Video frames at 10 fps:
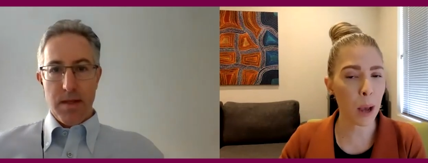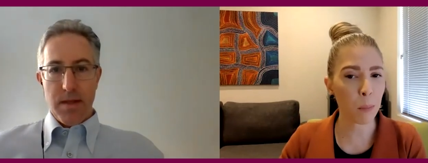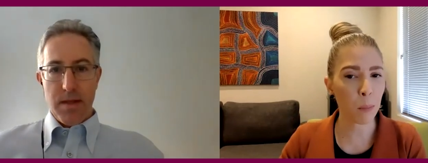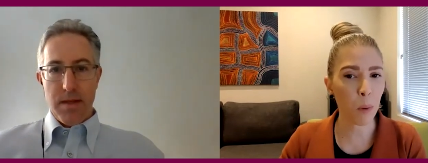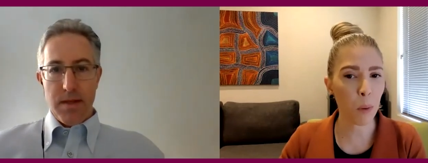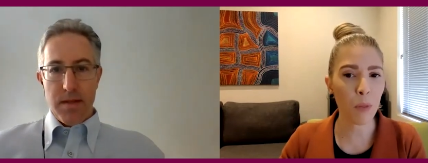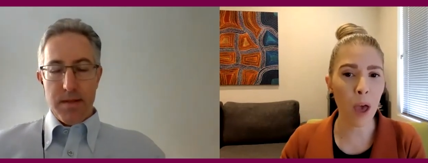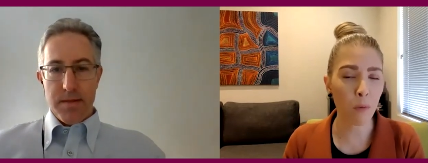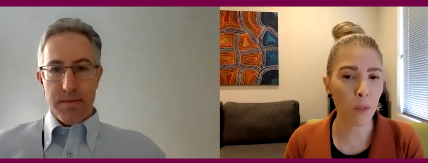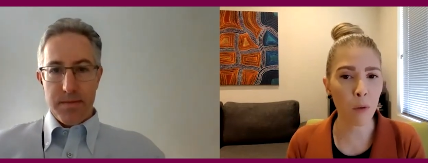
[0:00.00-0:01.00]
Speaker 1: um,
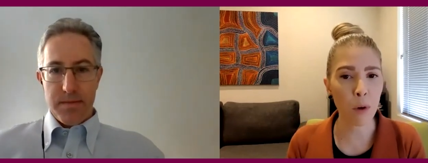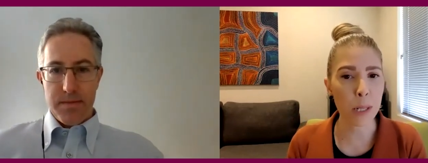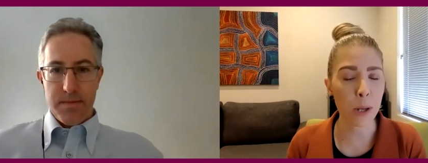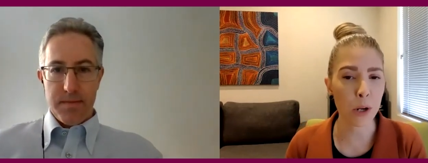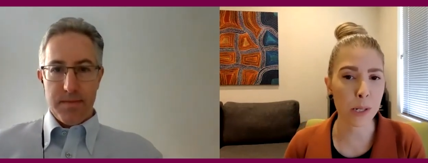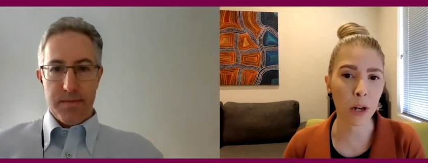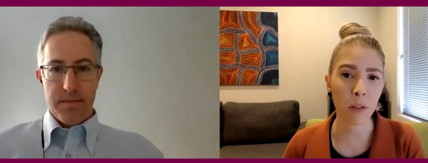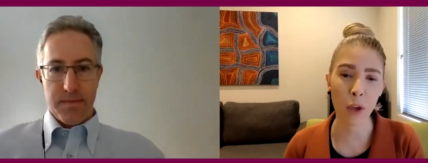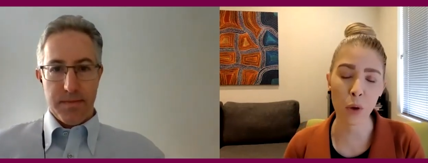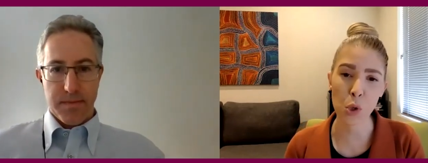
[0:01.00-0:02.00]
that, that research
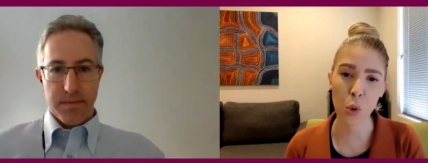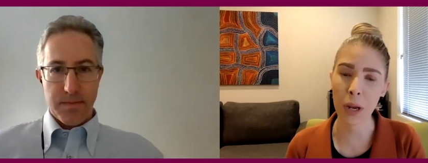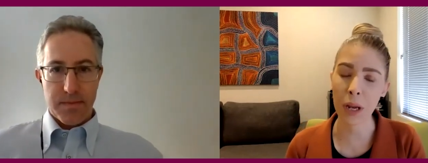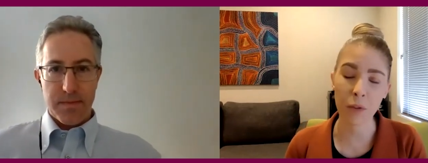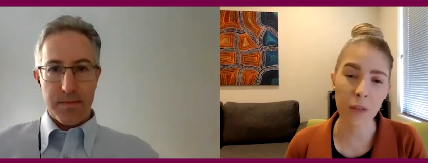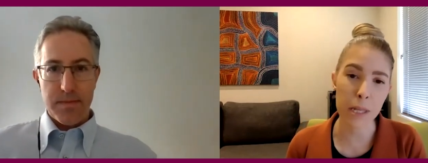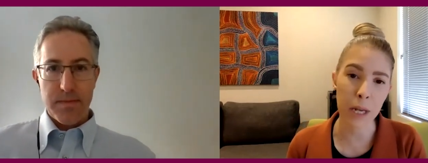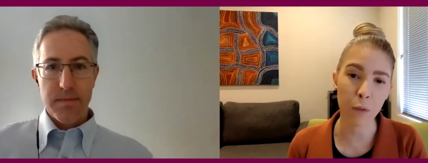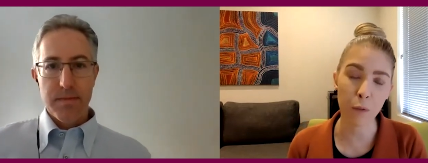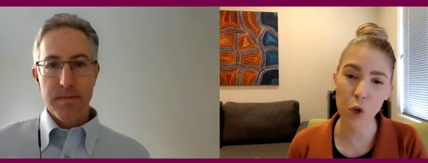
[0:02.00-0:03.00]
study that you're doing, if there's
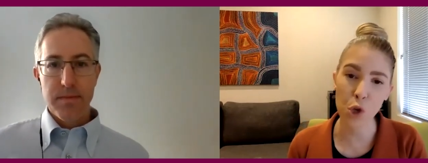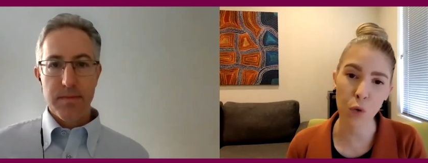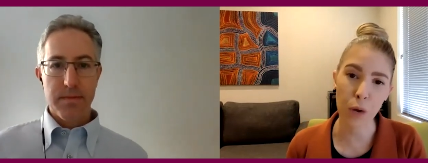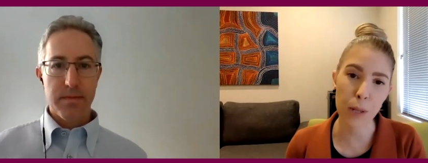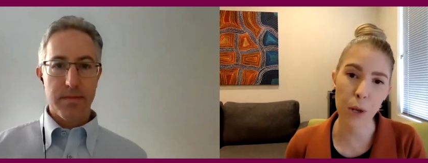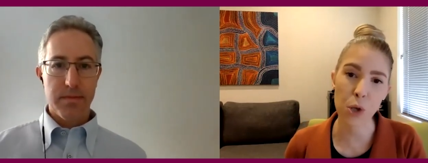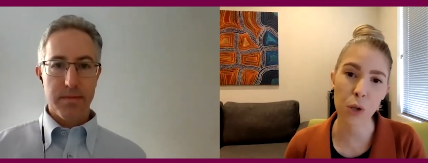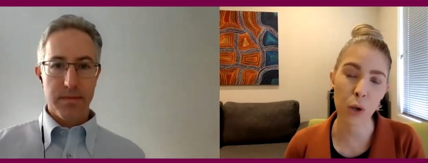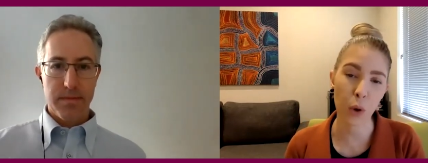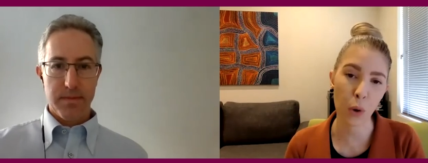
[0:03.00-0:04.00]
any future
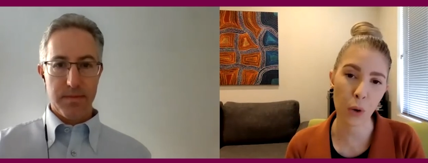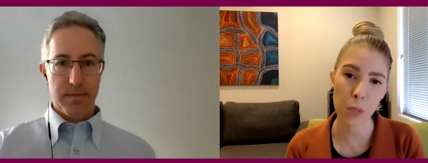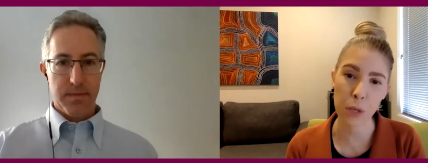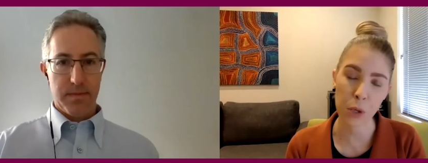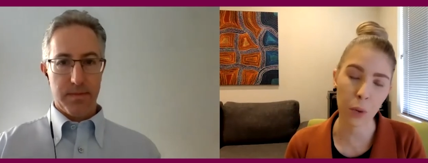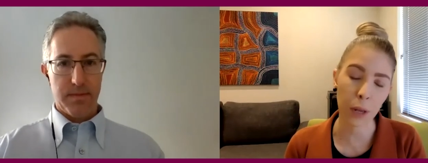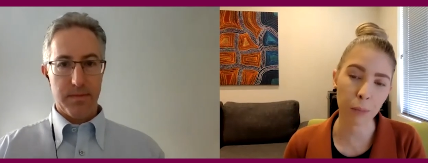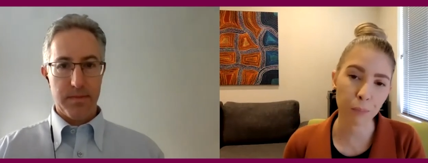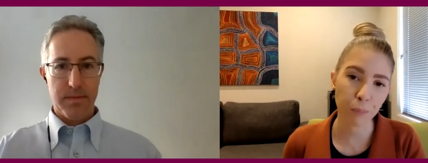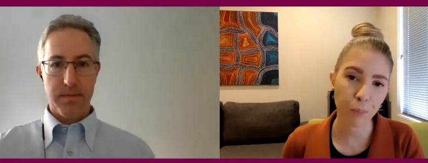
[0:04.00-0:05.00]
research that you're going to be
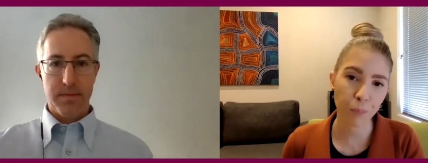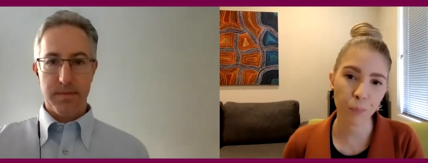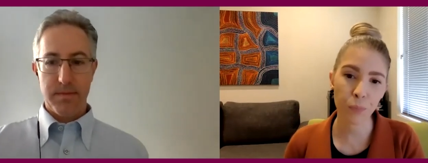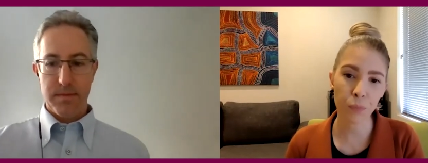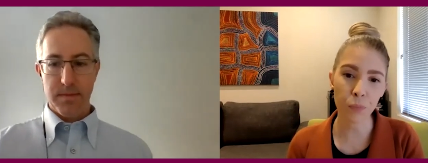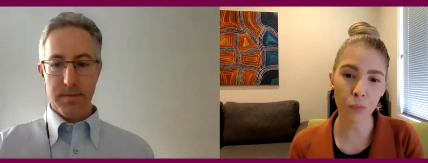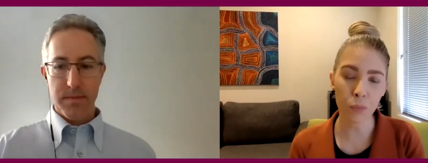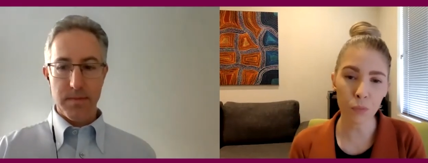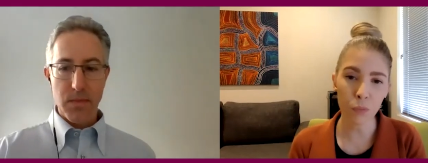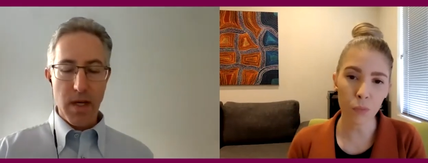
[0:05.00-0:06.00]
doing?
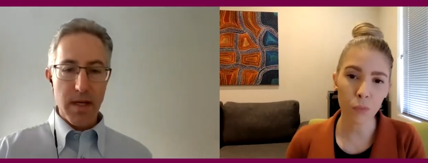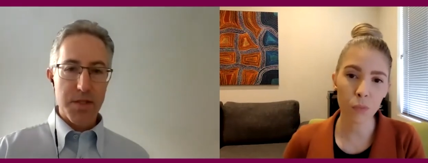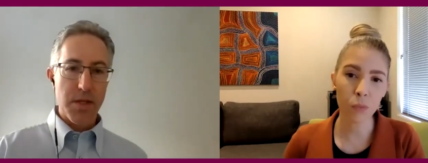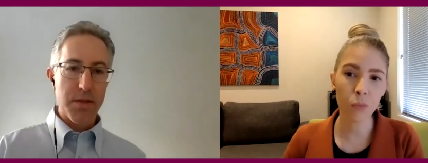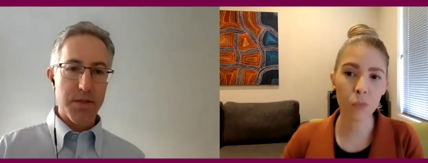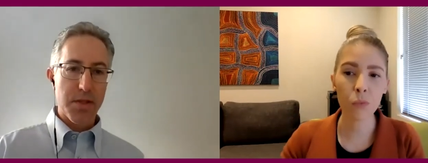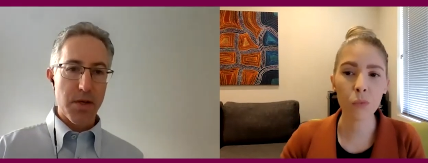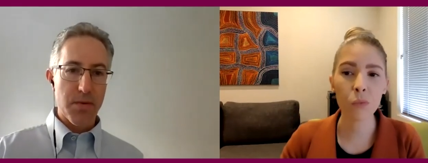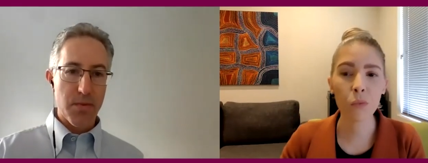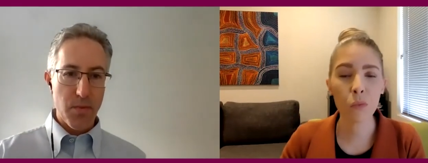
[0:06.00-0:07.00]
Speaker 2: Yeah, so
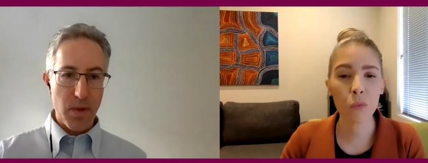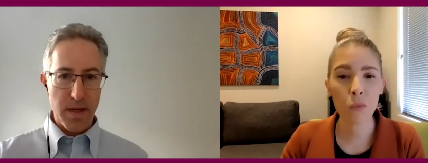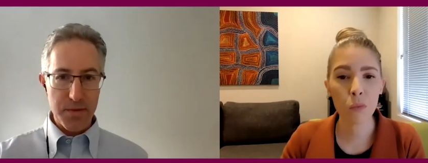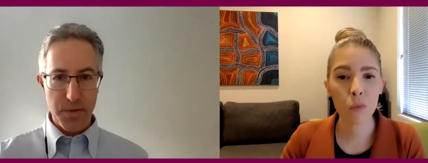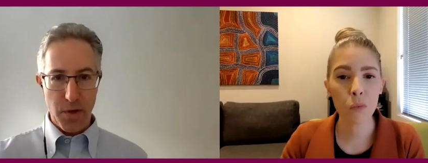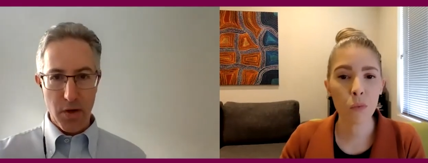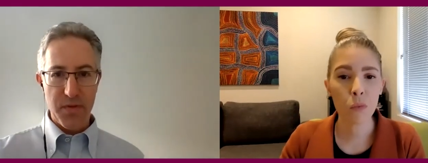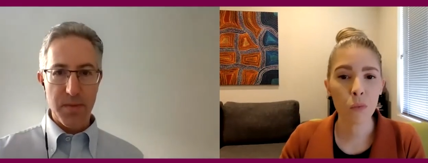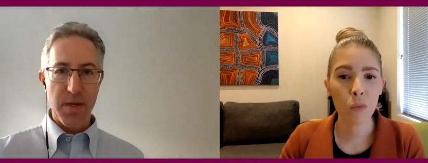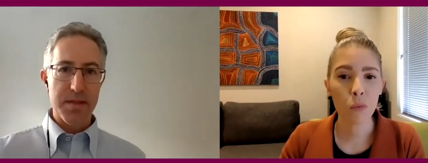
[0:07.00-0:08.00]
so what I'll do,
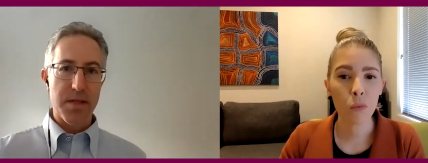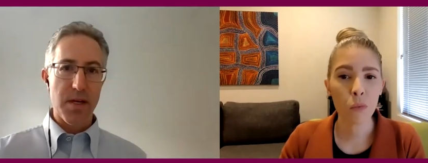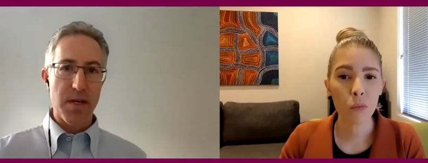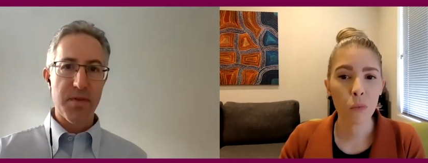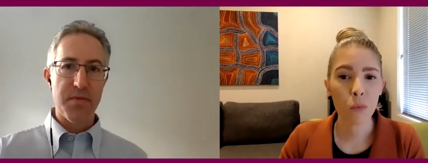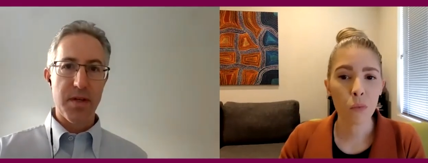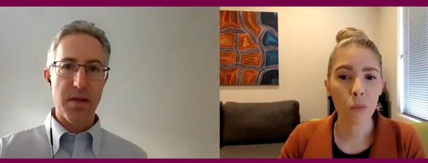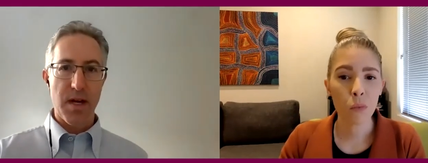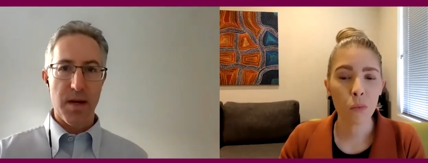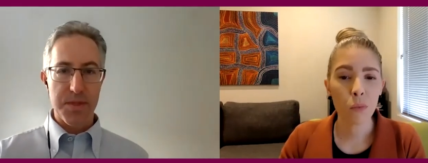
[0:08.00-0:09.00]
hopefully by the time the
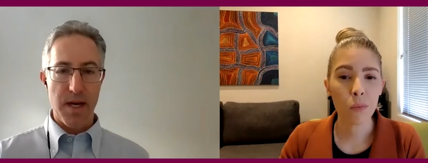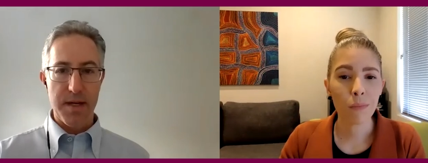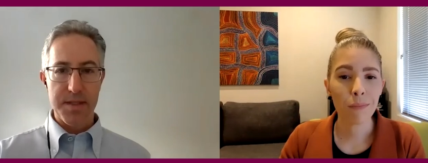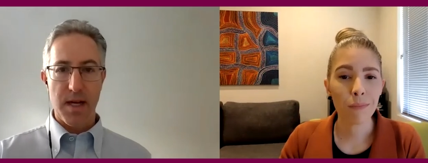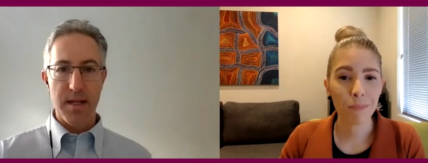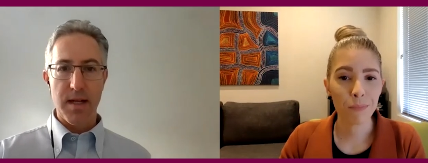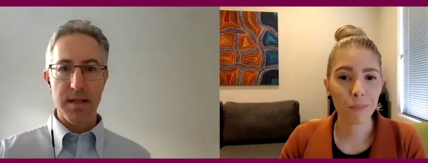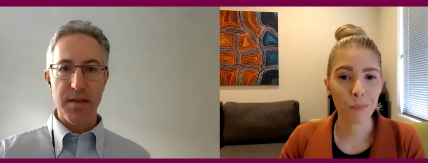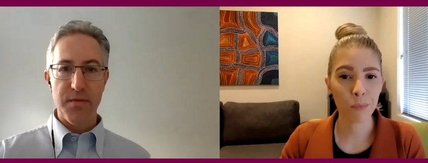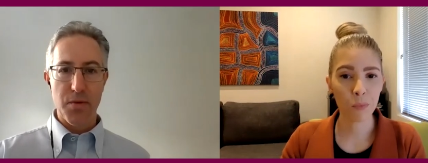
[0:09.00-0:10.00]
video comes out, is I'll,
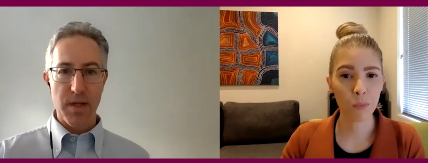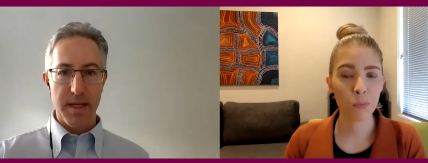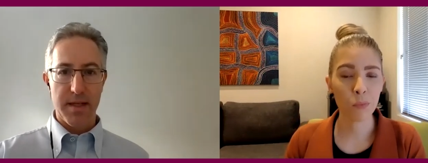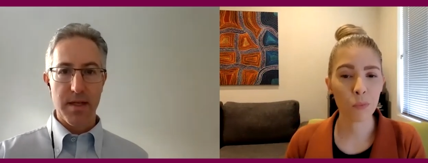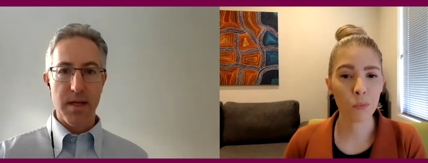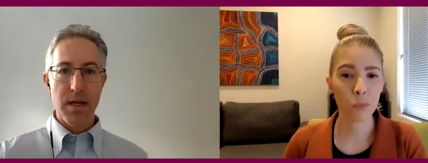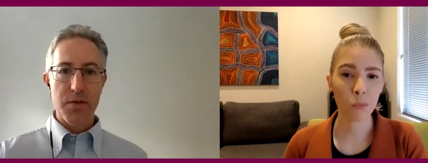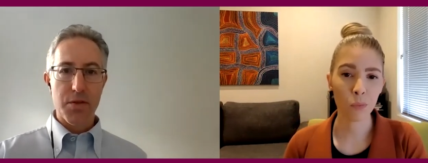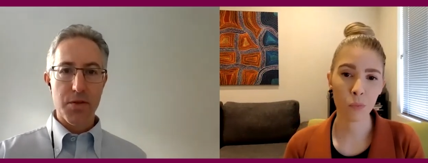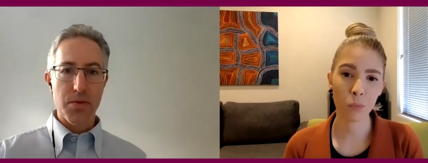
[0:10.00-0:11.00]
I'll give you a link
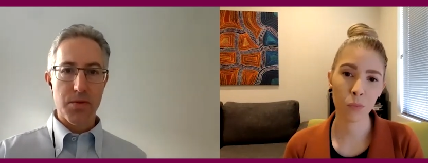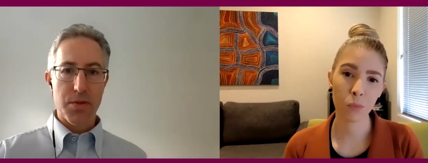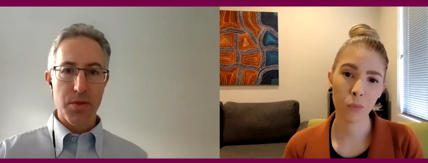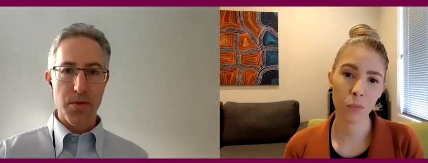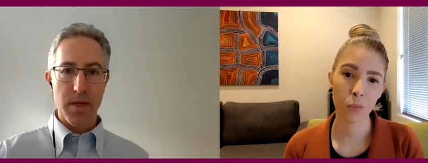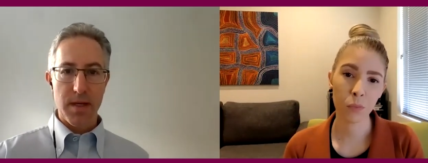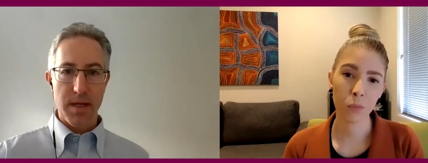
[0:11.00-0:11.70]
to to a, uh, an